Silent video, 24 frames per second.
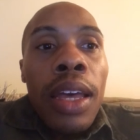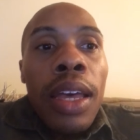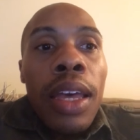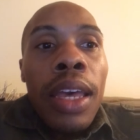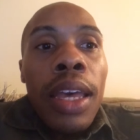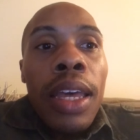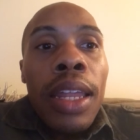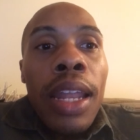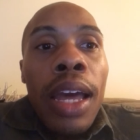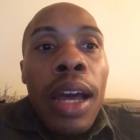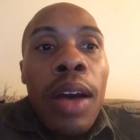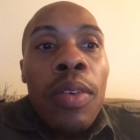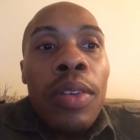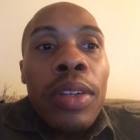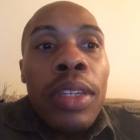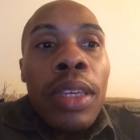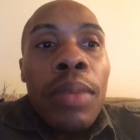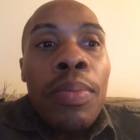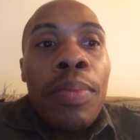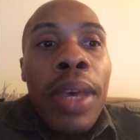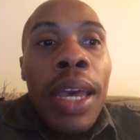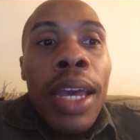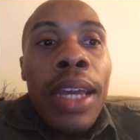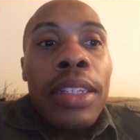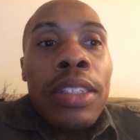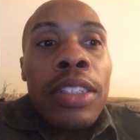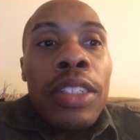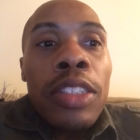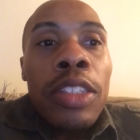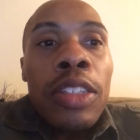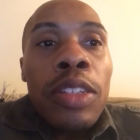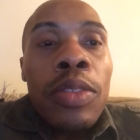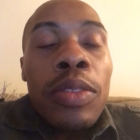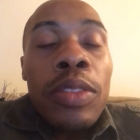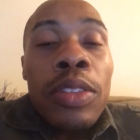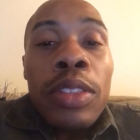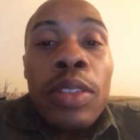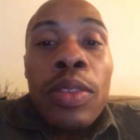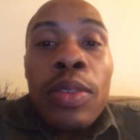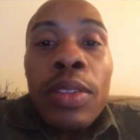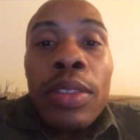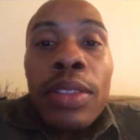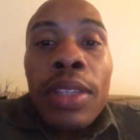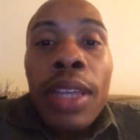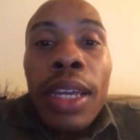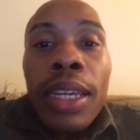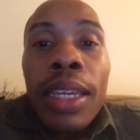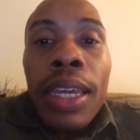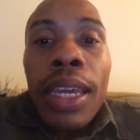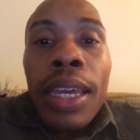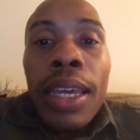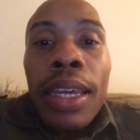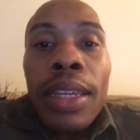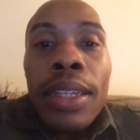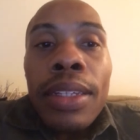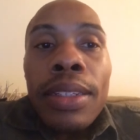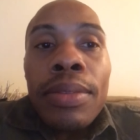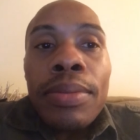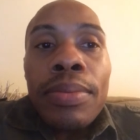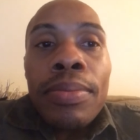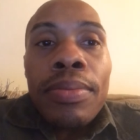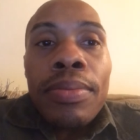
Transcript: and I will get back to you as soon as I can.